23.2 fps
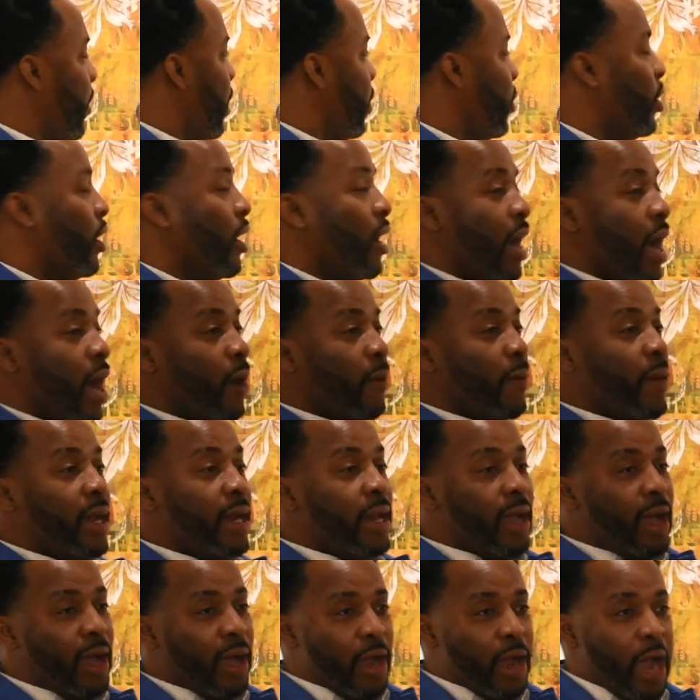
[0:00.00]
You're
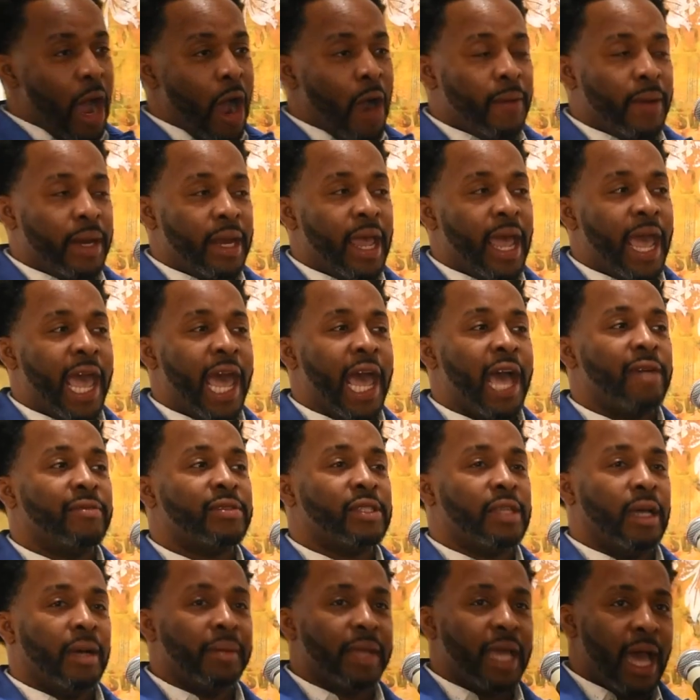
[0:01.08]
gonna already have
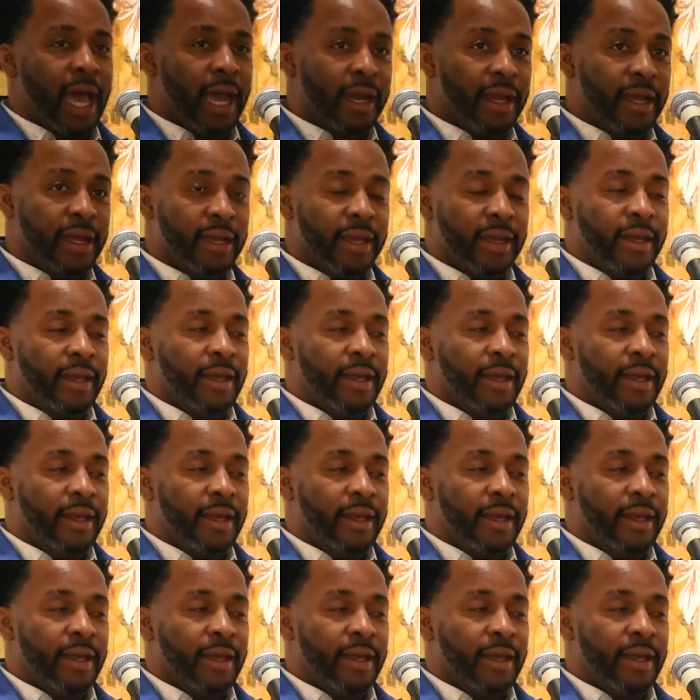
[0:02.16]
some kind of